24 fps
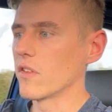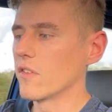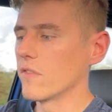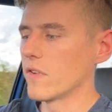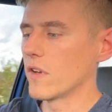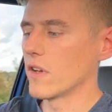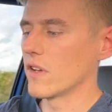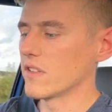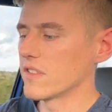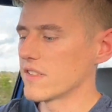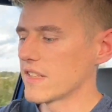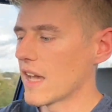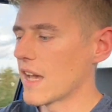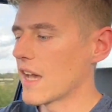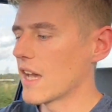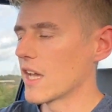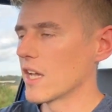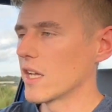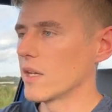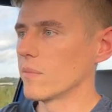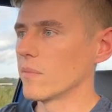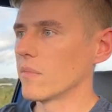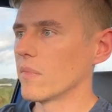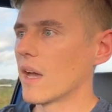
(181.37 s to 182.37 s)
for the first
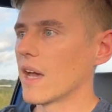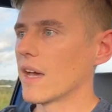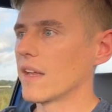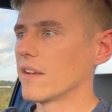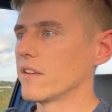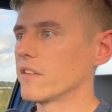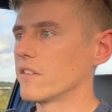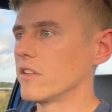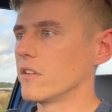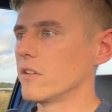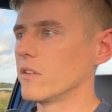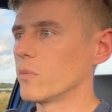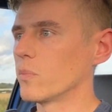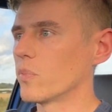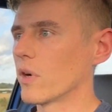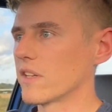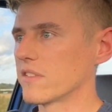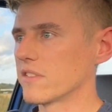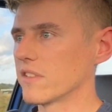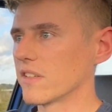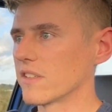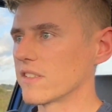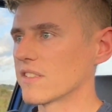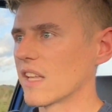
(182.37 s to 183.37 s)
time and you
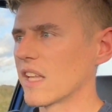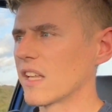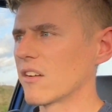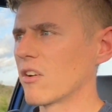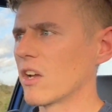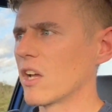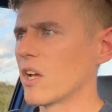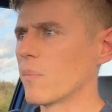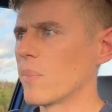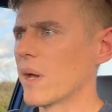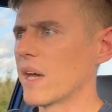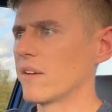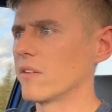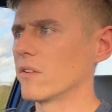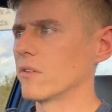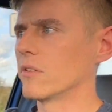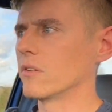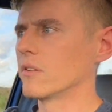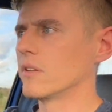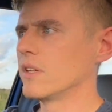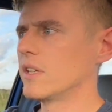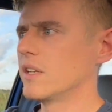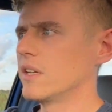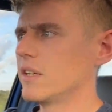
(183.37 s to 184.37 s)
press the accelerator pedal,
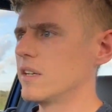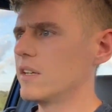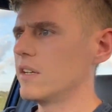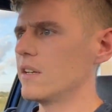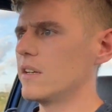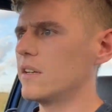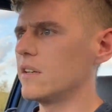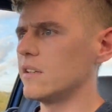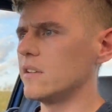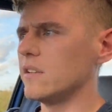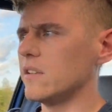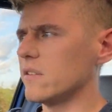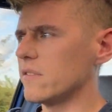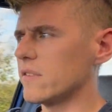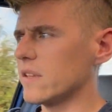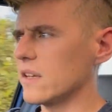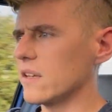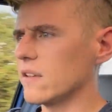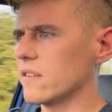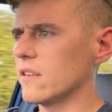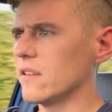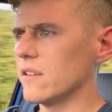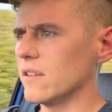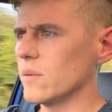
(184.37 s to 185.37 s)
you
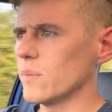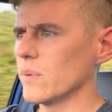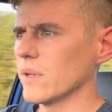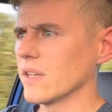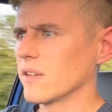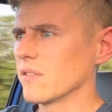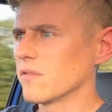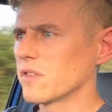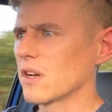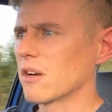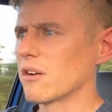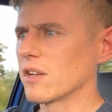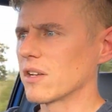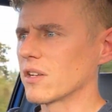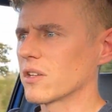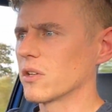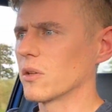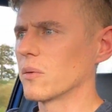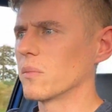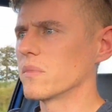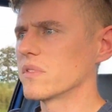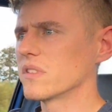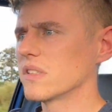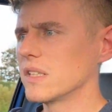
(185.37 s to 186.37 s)
think that you're being very
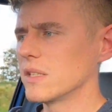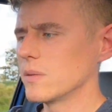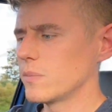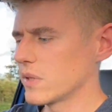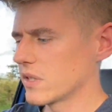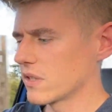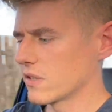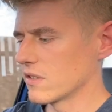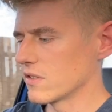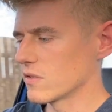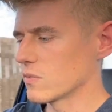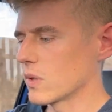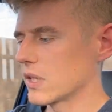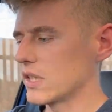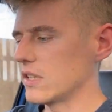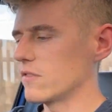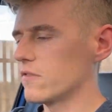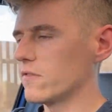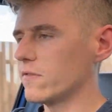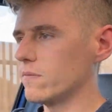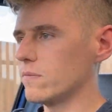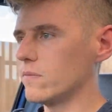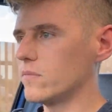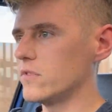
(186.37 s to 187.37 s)
clumsy because when you
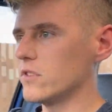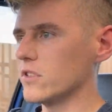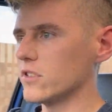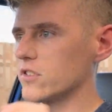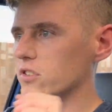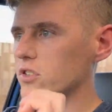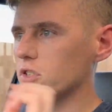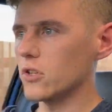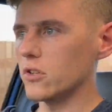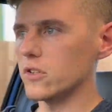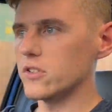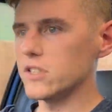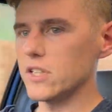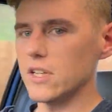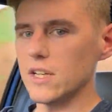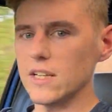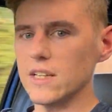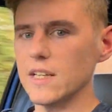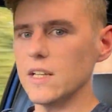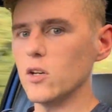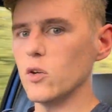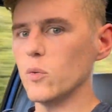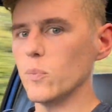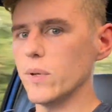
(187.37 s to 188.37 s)
just touch it a
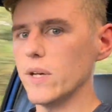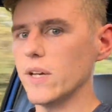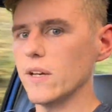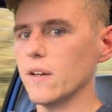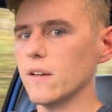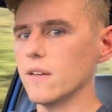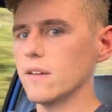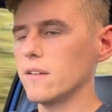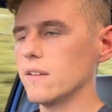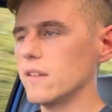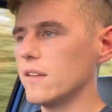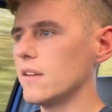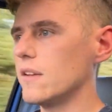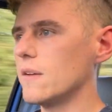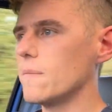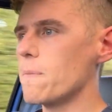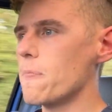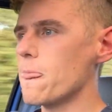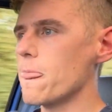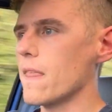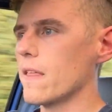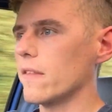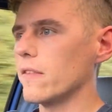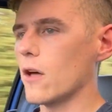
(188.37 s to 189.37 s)
little bit,
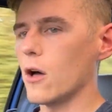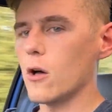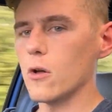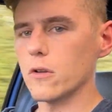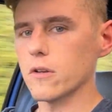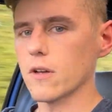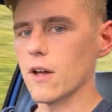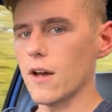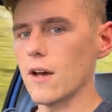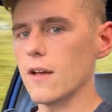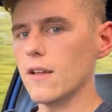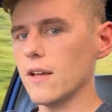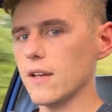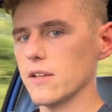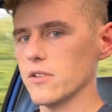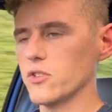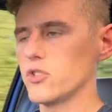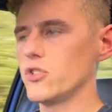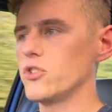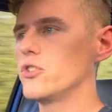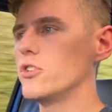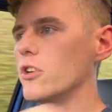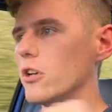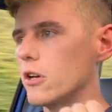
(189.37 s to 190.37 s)
the whole car
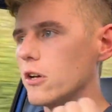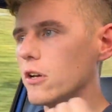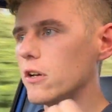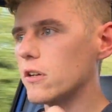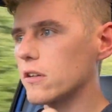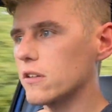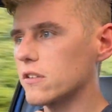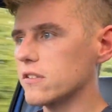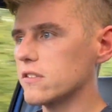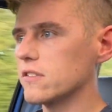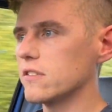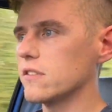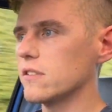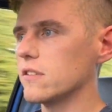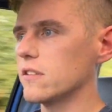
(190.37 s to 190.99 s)
like jerks